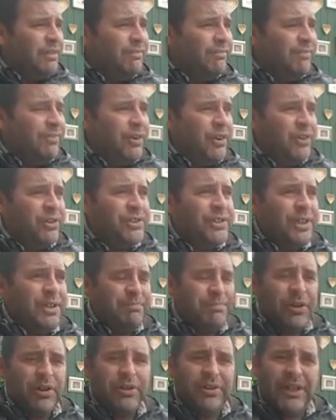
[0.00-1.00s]
force it
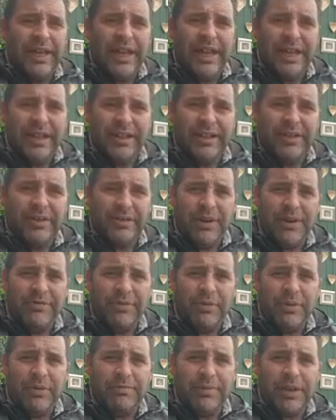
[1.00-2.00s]
upon
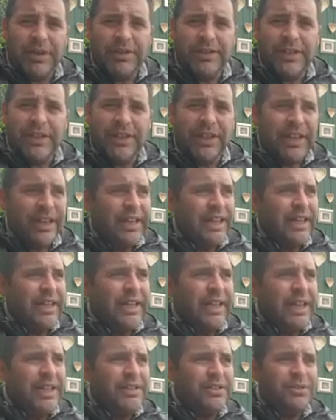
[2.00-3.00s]
everyone because
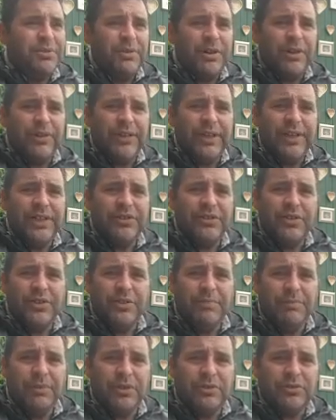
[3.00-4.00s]
it gets through all these
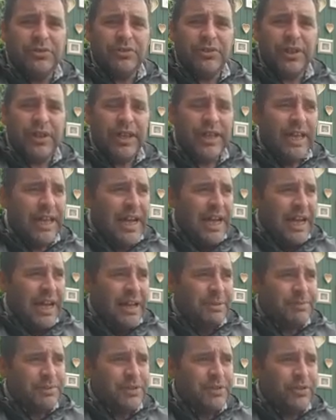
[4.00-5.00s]
loopholes.
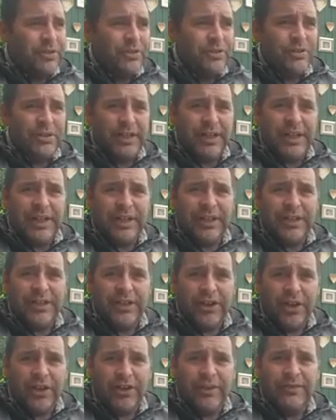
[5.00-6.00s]
Absolutely
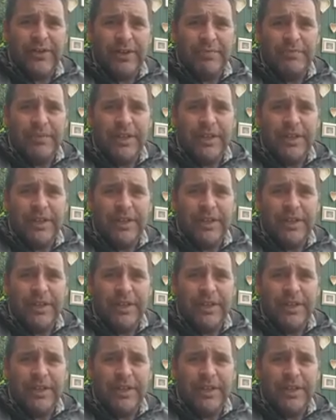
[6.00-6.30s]
none of it